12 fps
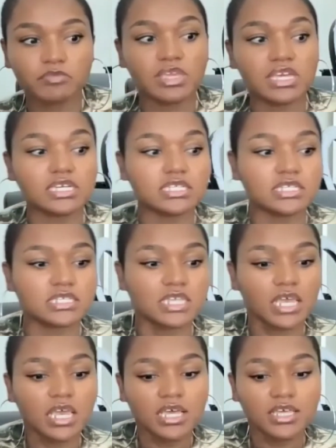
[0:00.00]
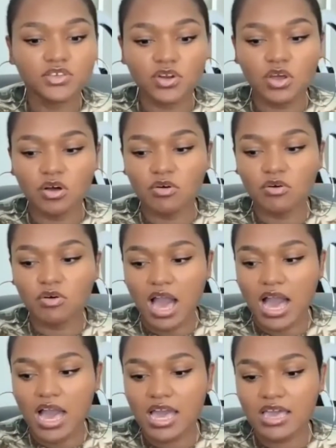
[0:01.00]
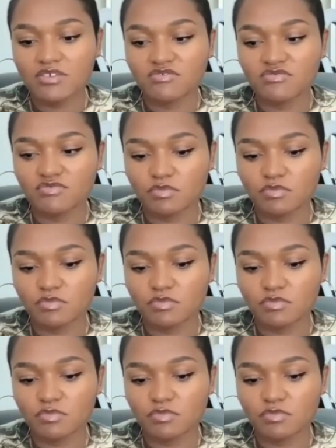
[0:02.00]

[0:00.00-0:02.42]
Because, you know, I've